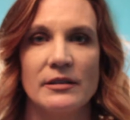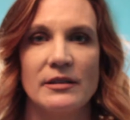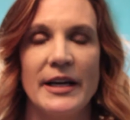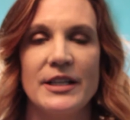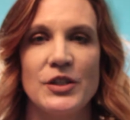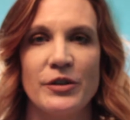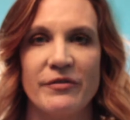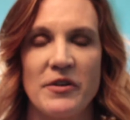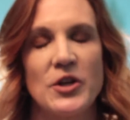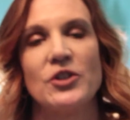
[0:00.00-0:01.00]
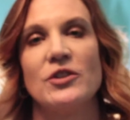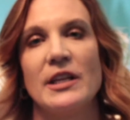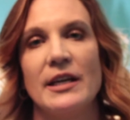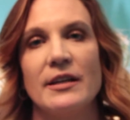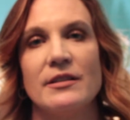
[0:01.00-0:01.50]
like to furnish
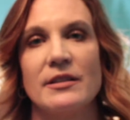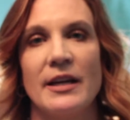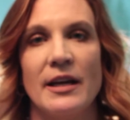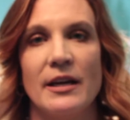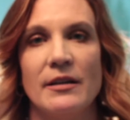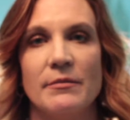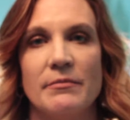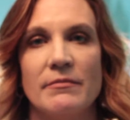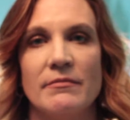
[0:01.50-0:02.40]
things and